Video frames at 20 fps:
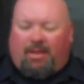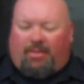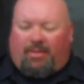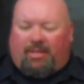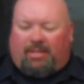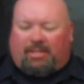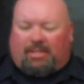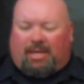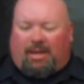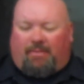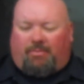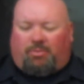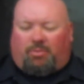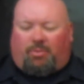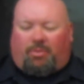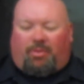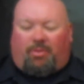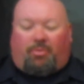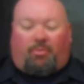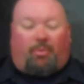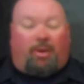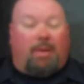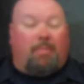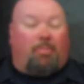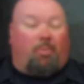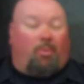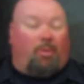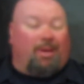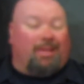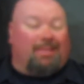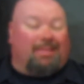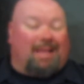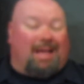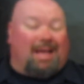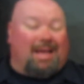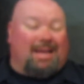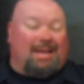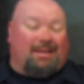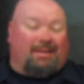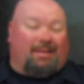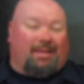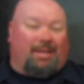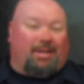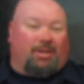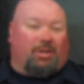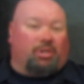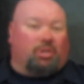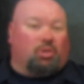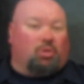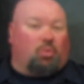this comes with a 3.9-liter